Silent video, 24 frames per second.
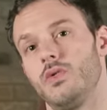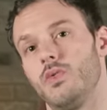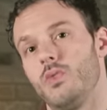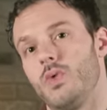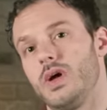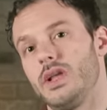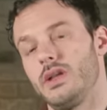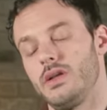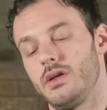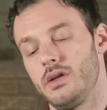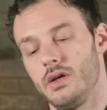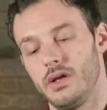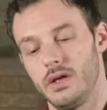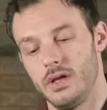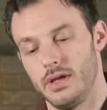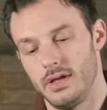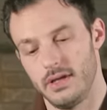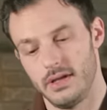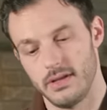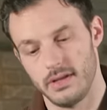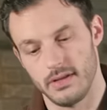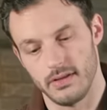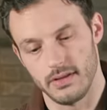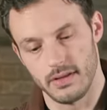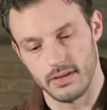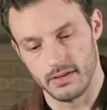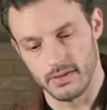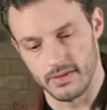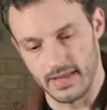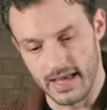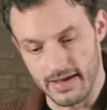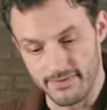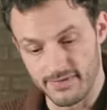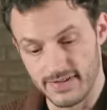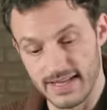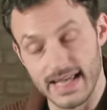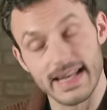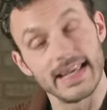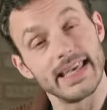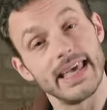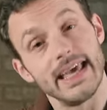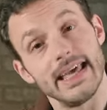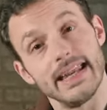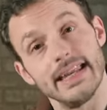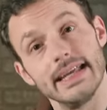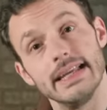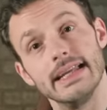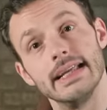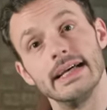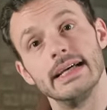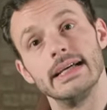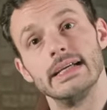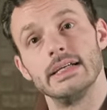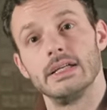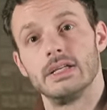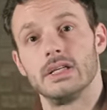One, they have dedicated